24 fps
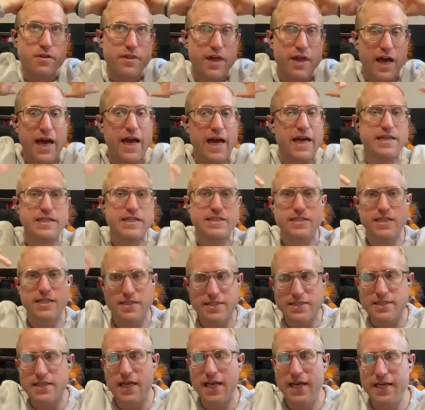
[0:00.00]
that has
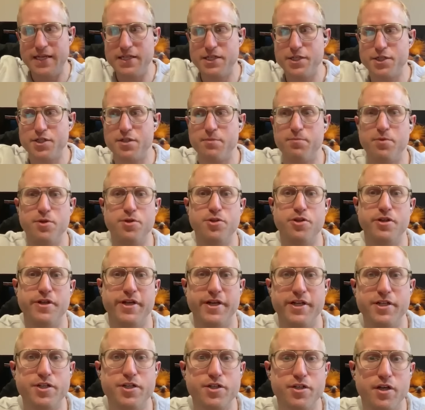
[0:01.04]
insane distribution
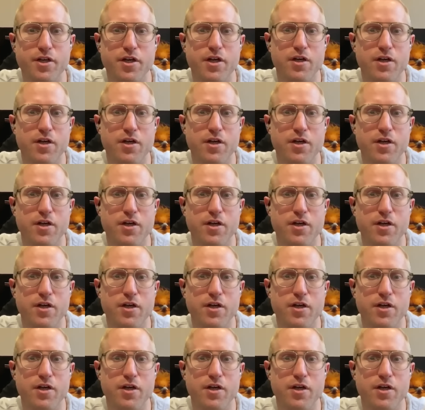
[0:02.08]
edge